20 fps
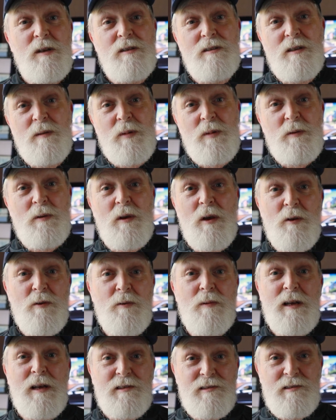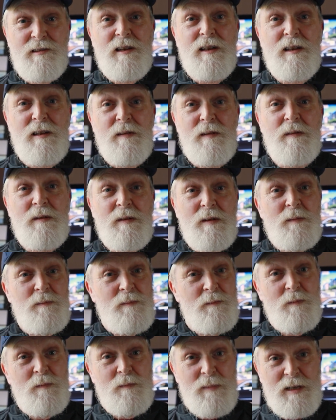is about how I start
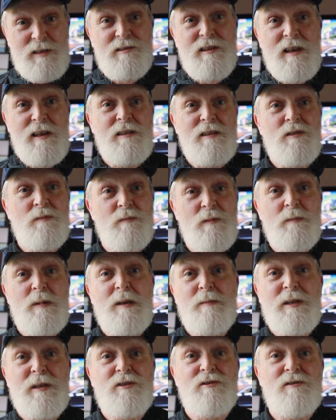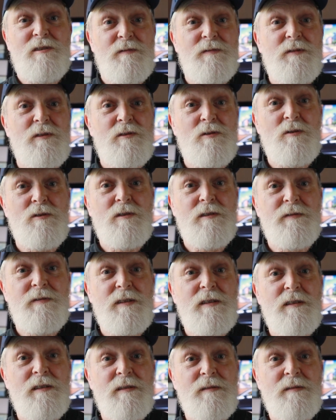my settings with me and my street photography.